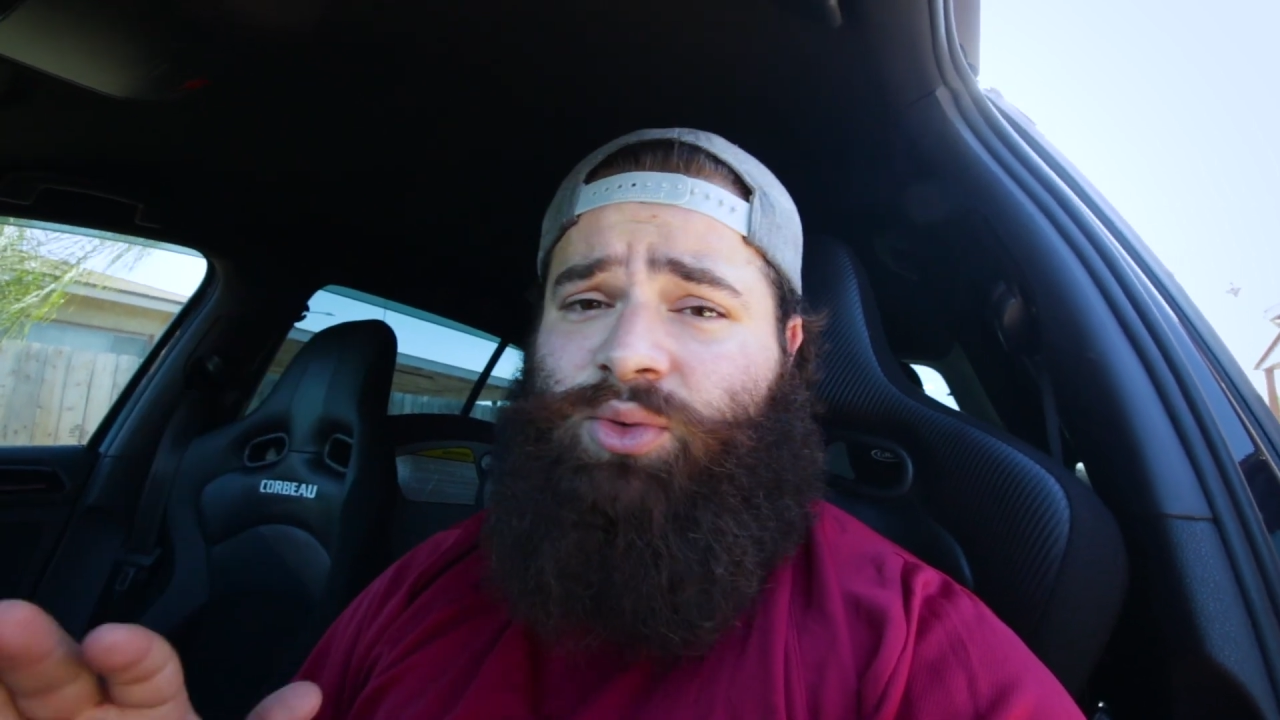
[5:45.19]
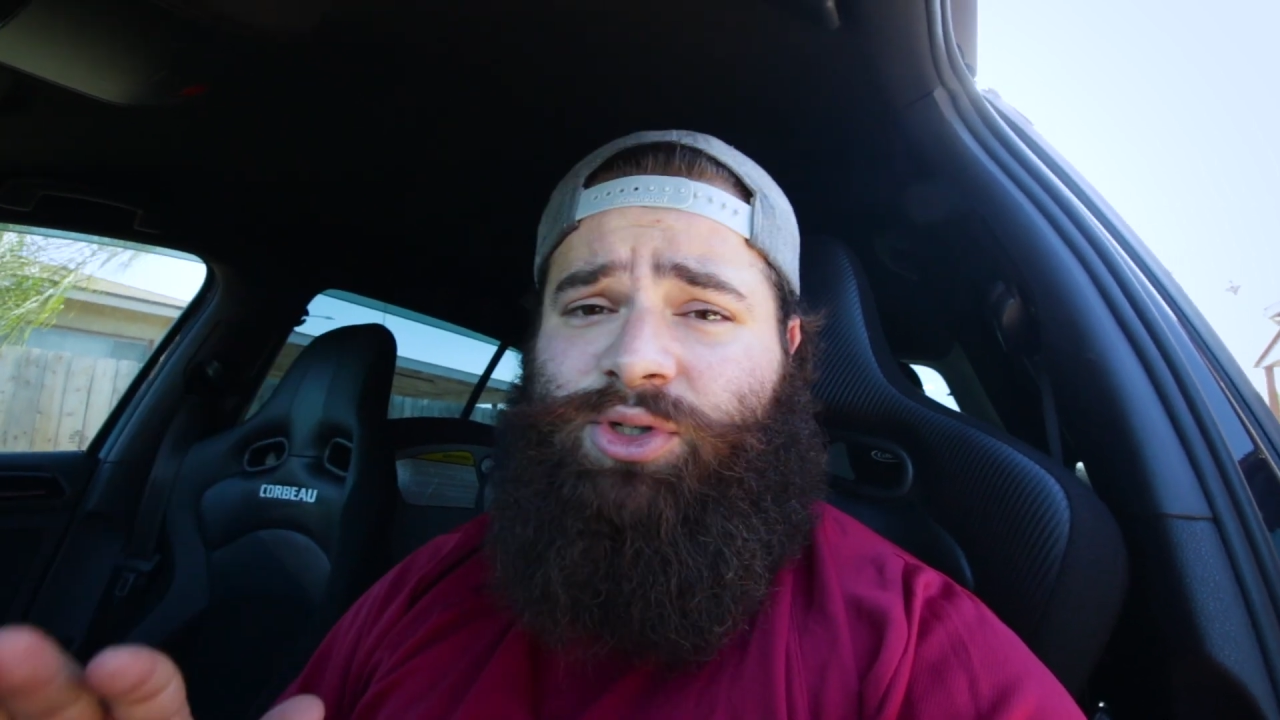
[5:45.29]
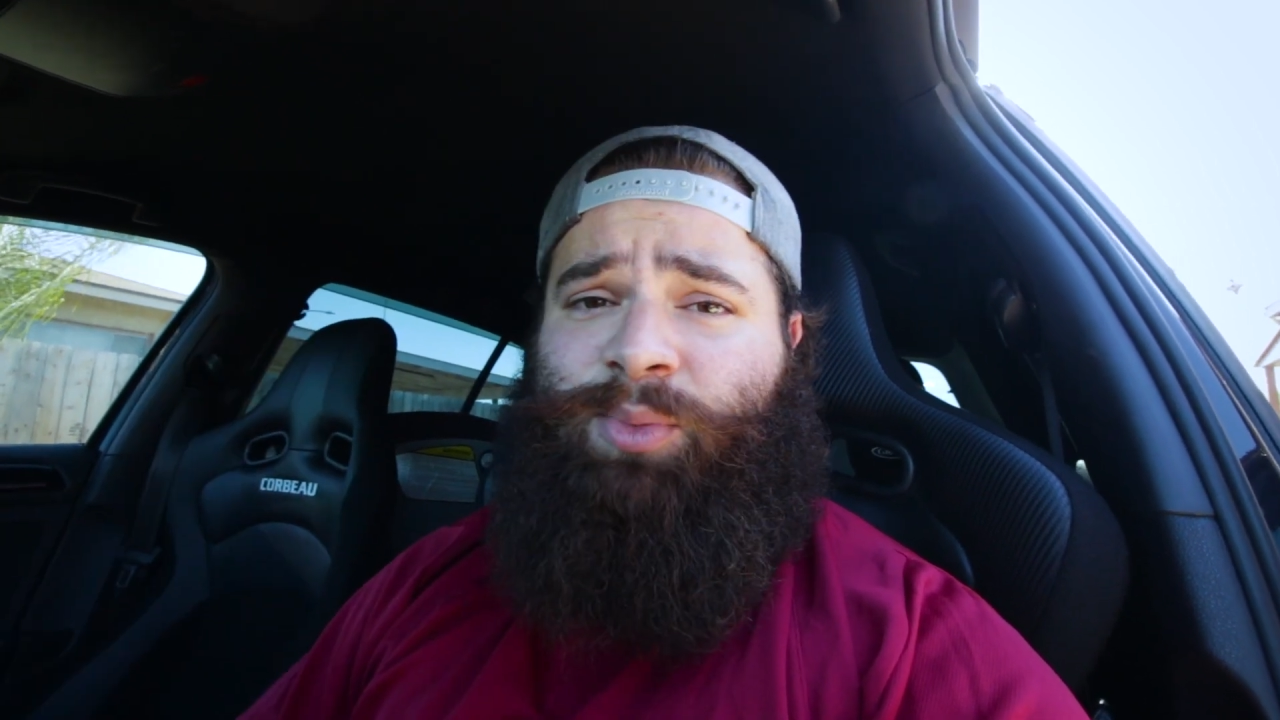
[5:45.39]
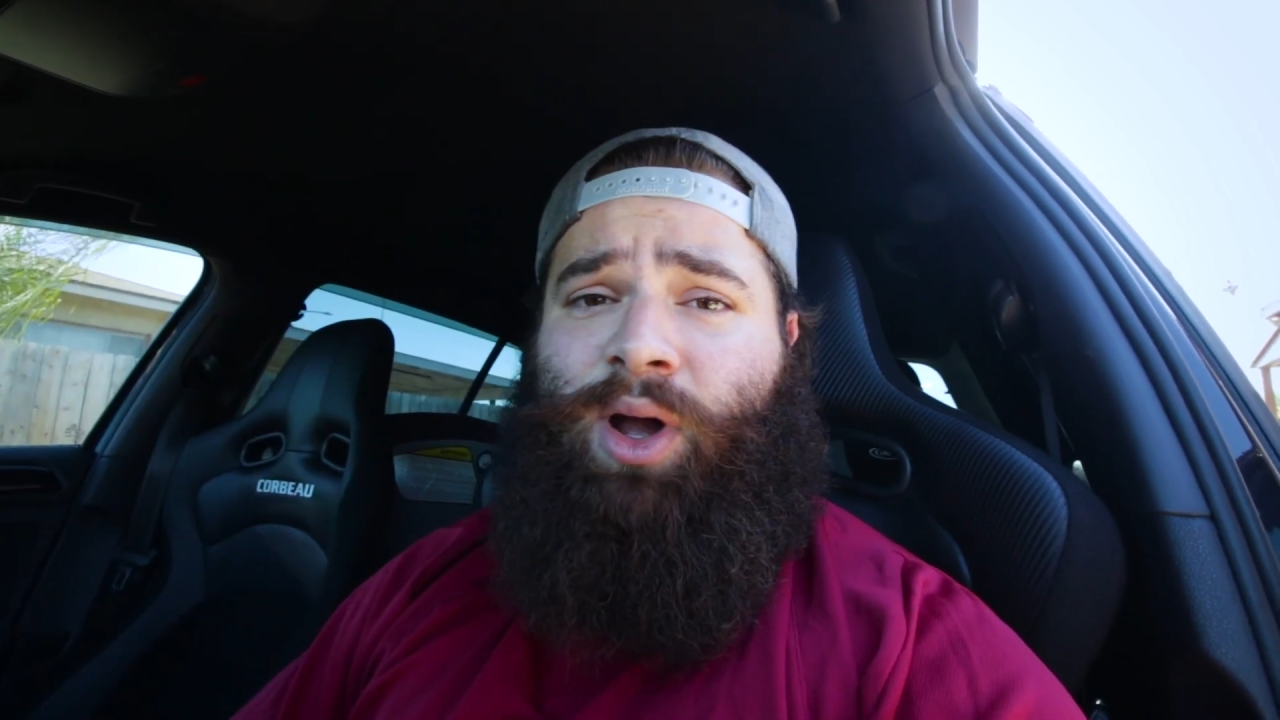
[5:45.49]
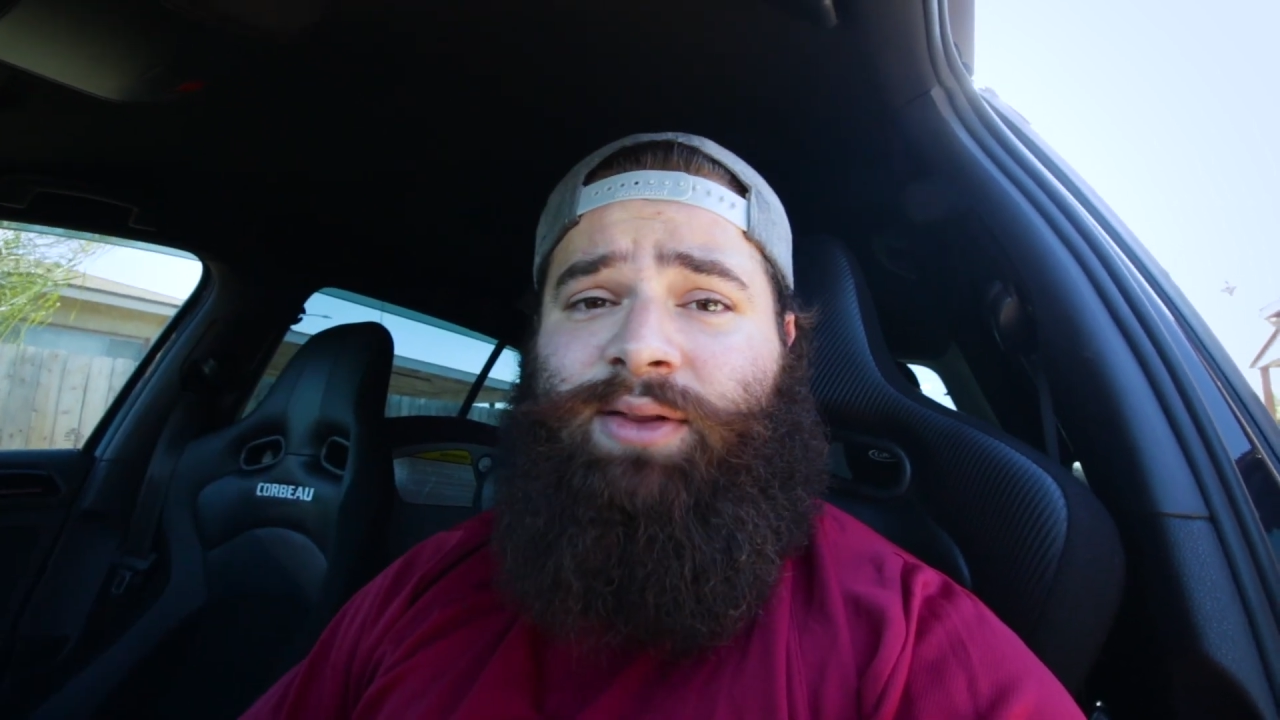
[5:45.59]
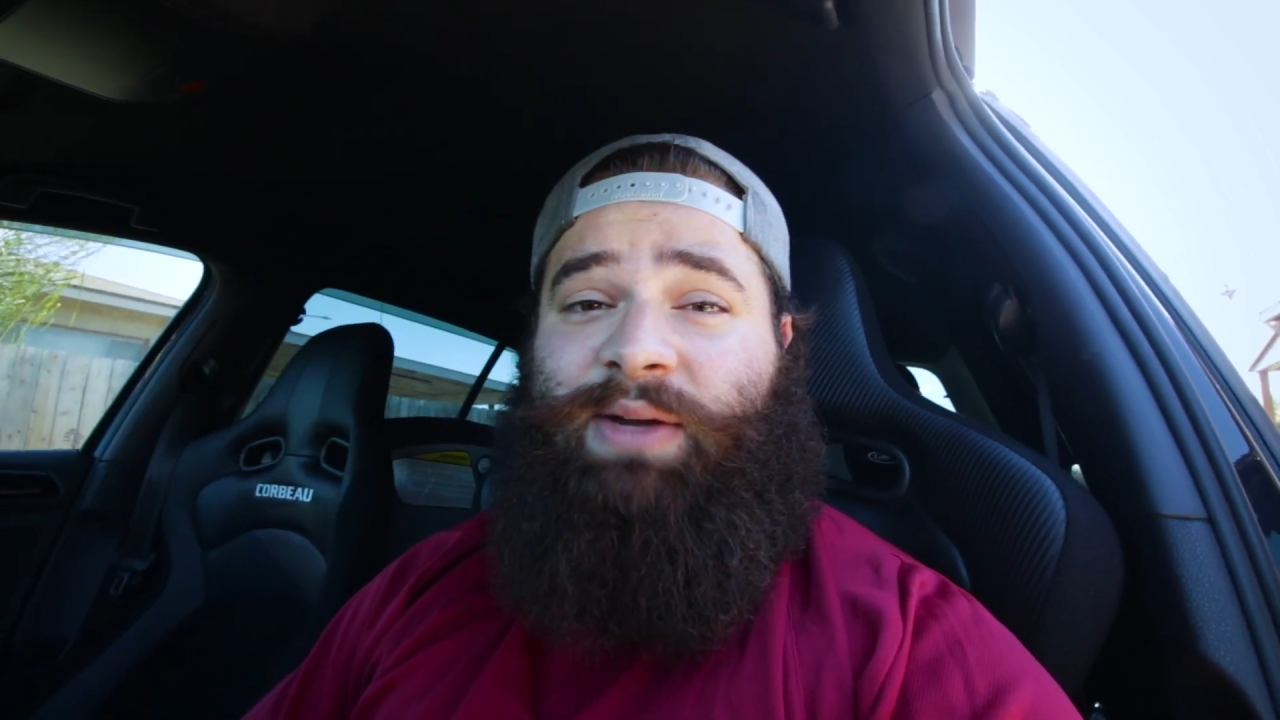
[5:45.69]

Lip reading: response,